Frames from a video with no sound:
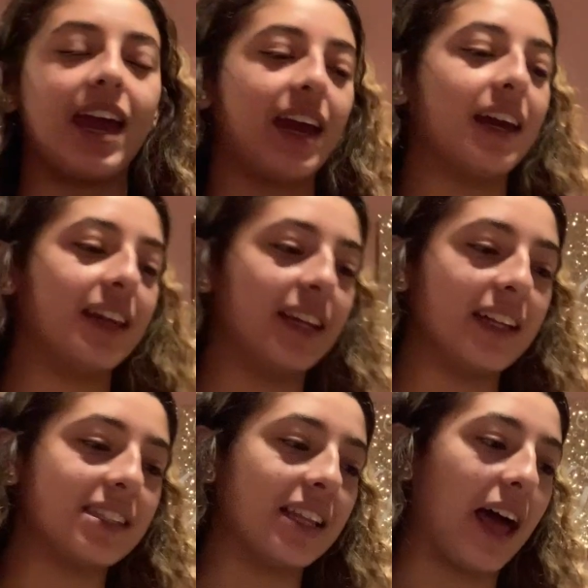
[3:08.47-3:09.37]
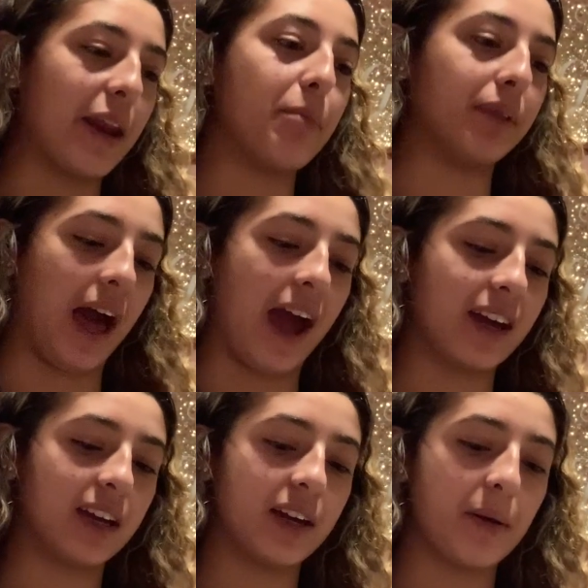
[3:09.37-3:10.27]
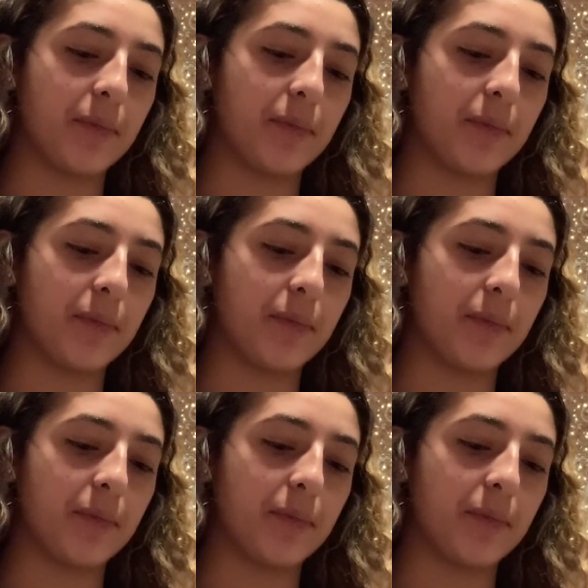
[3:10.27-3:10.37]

and it's a lot of black,